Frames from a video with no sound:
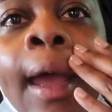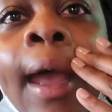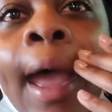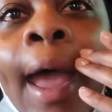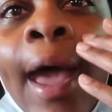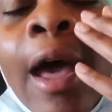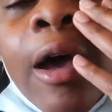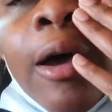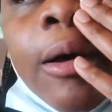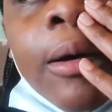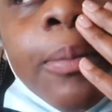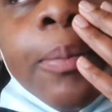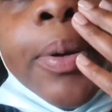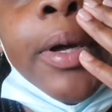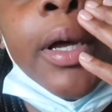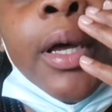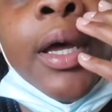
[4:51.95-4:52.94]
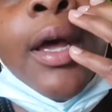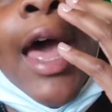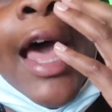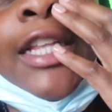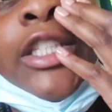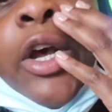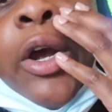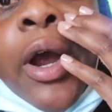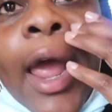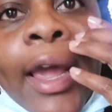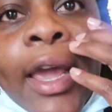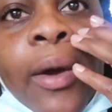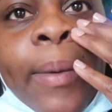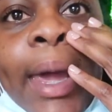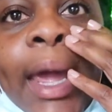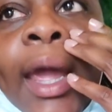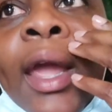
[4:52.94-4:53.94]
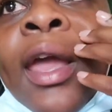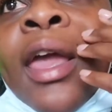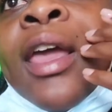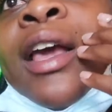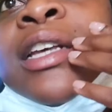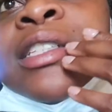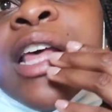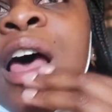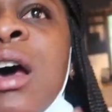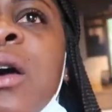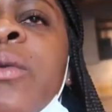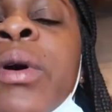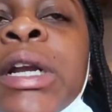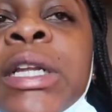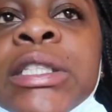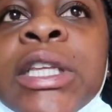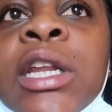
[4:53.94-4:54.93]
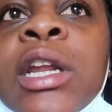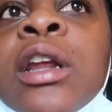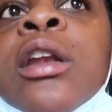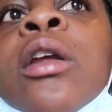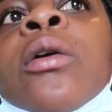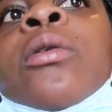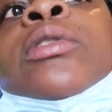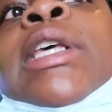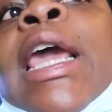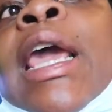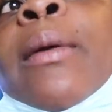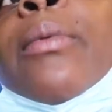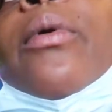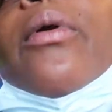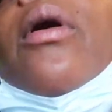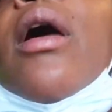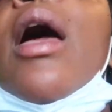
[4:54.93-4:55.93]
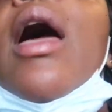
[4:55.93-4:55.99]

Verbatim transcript: I hope. I told her I could wait because I don't want to sit at no table.